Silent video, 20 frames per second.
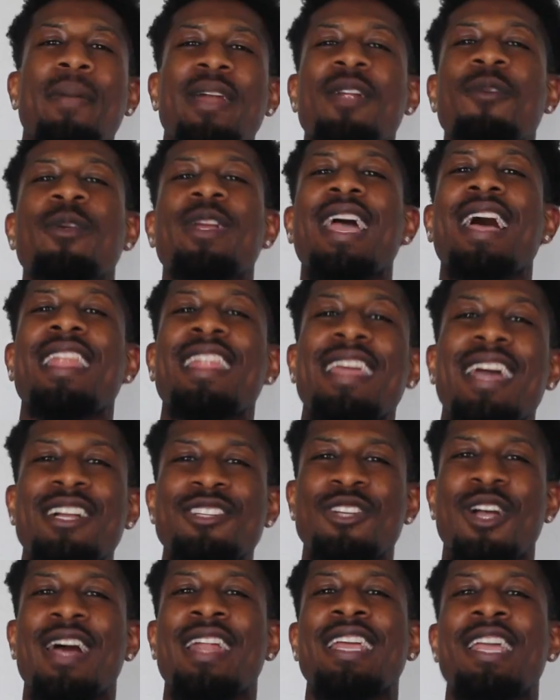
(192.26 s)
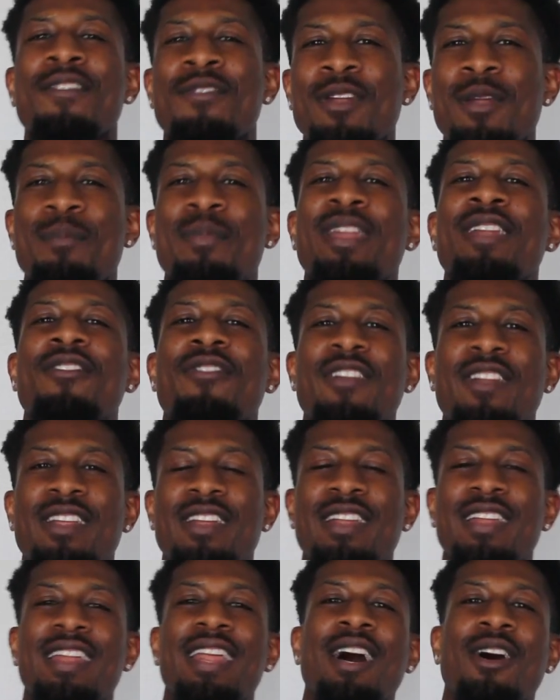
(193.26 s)
But in reality, I tried to give him the benefit
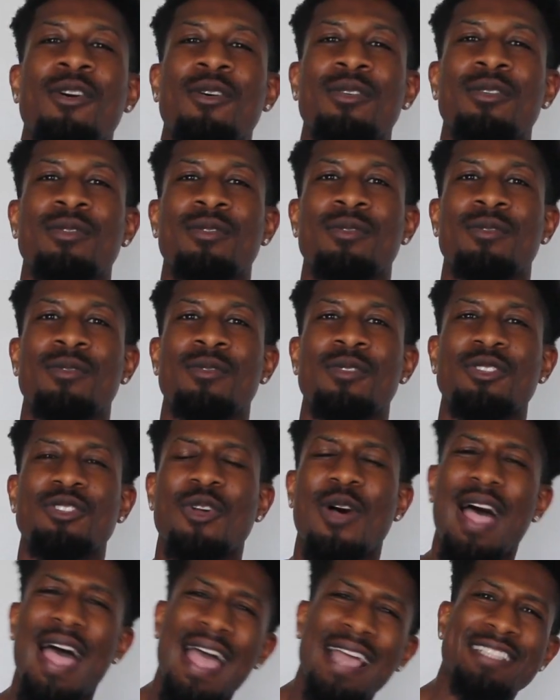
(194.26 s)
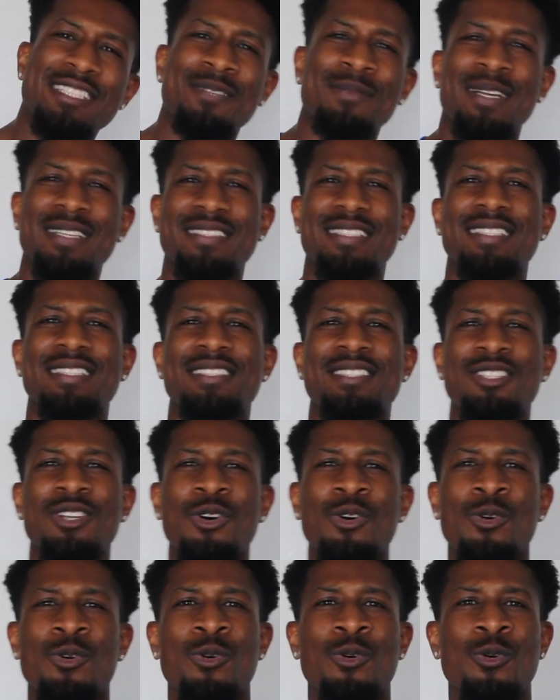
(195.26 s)
of the doubt. So I asked him, I said,
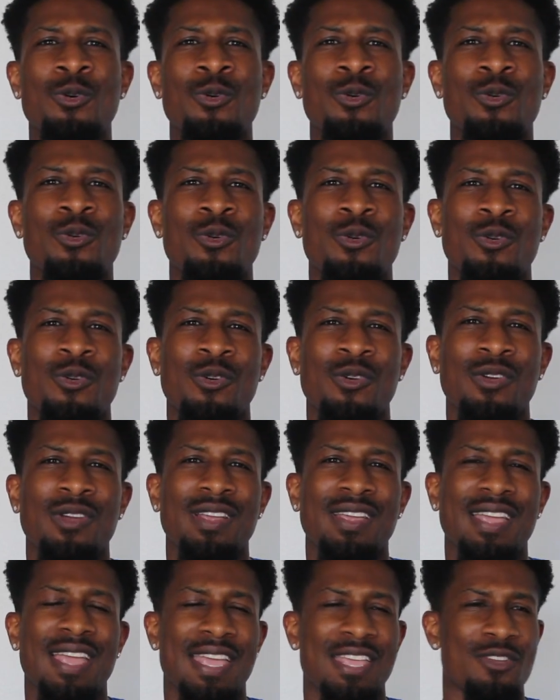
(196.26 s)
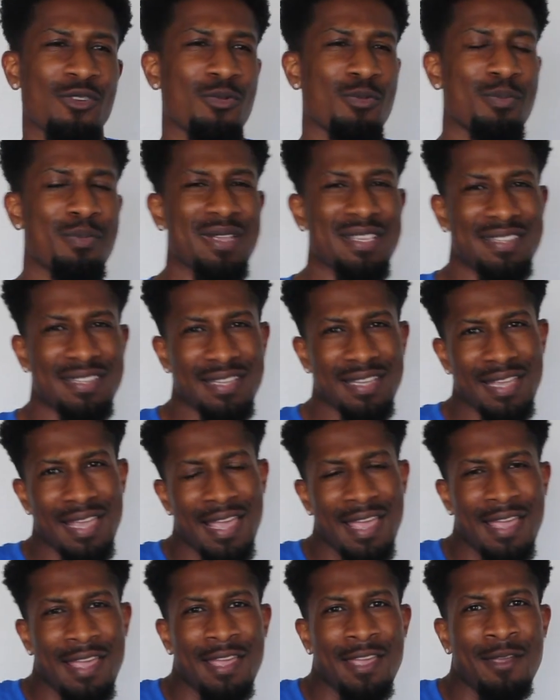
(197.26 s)
so can you miss a
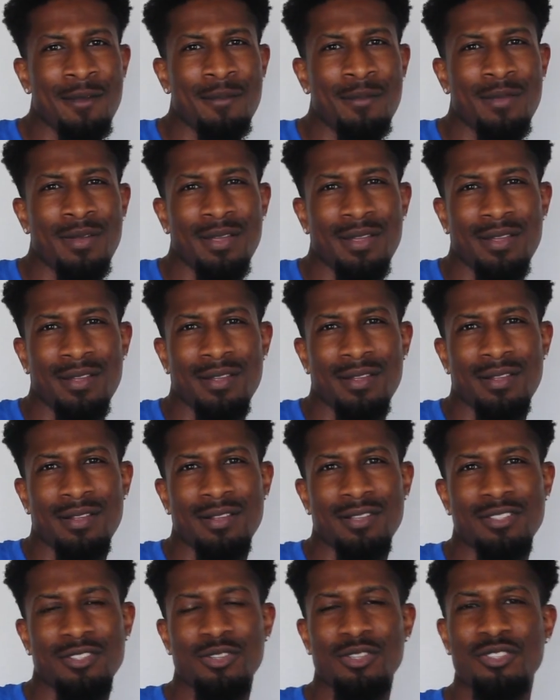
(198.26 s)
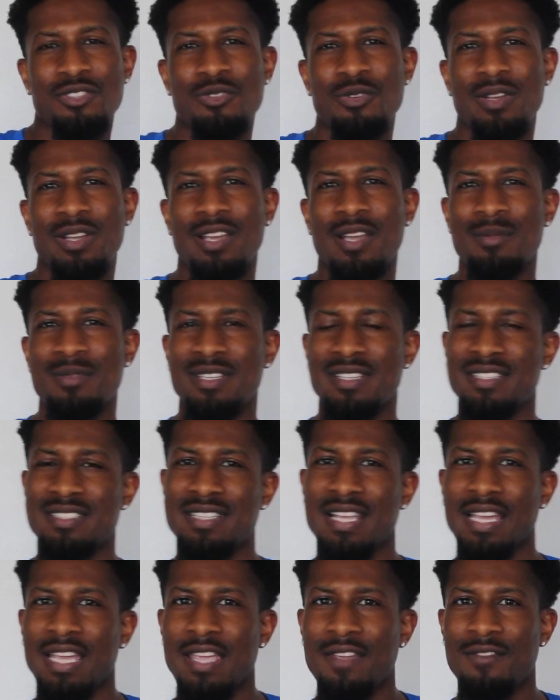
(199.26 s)
game so that you can come to
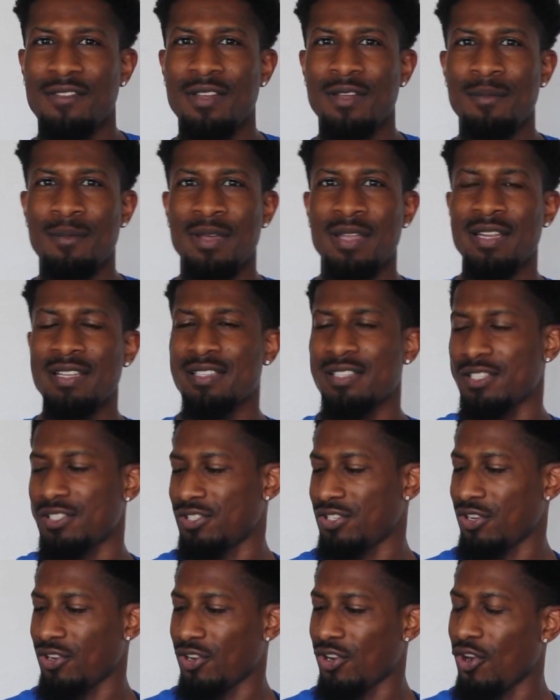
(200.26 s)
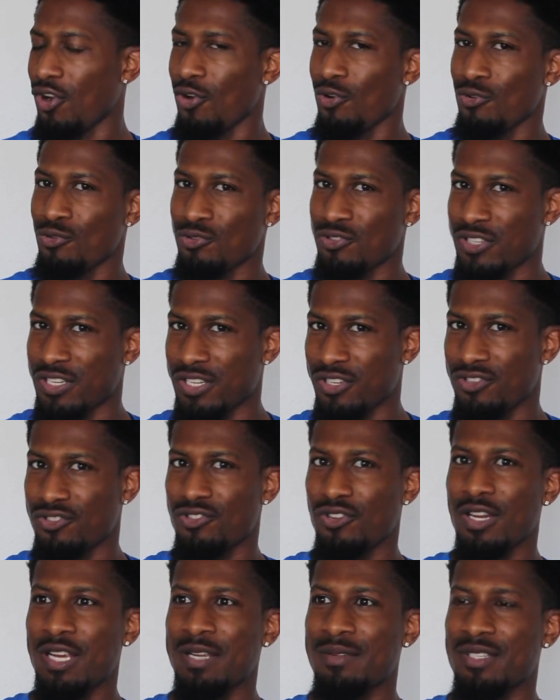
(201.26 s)
this tech event? Man, this is your goals and
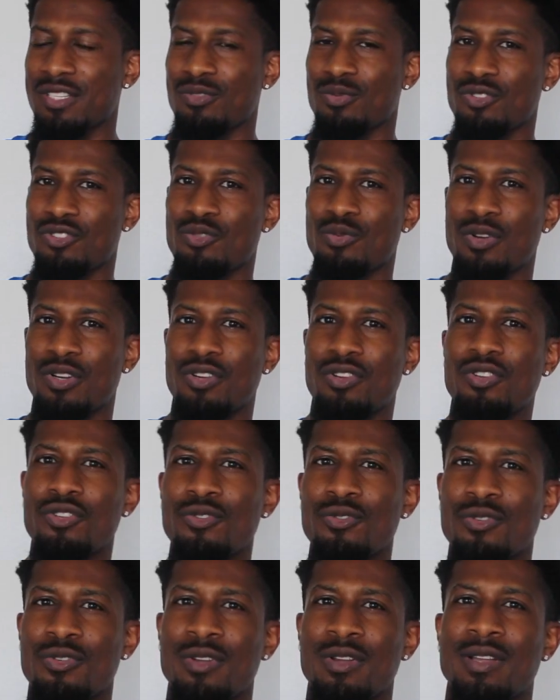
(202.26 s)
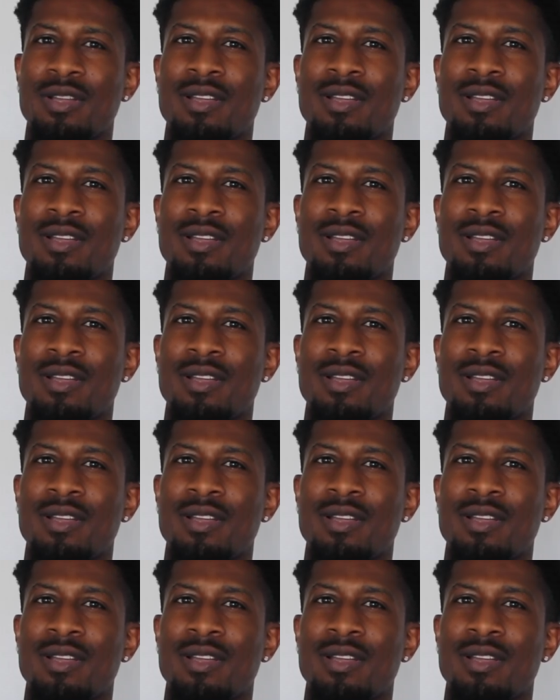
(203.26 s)
your dreams. This is what you want to do.